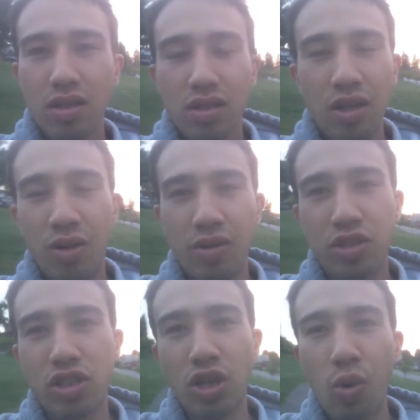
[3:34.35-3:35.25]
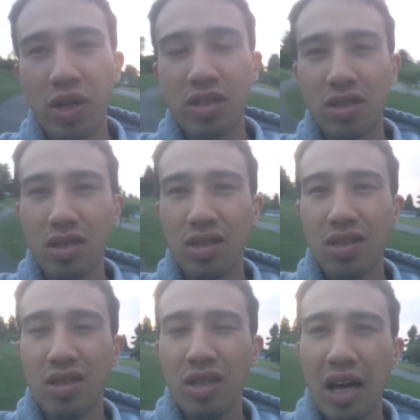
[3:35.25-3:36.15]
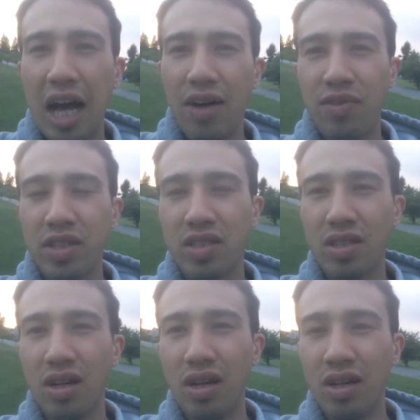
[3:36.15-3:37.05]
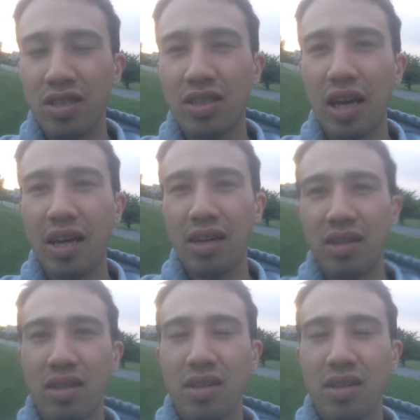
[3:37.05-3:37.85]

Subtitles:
The Stoics have this saying.